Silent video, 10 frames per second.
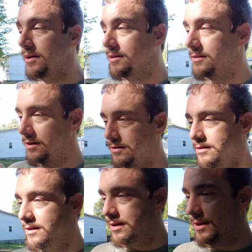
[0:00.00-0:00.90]
So
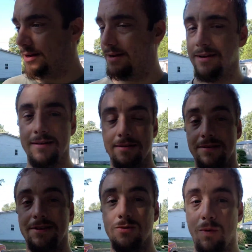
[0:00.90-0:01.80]

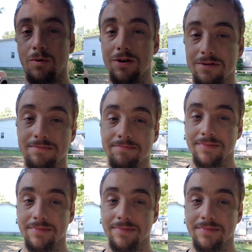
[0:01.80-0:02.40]
this is what we're doing.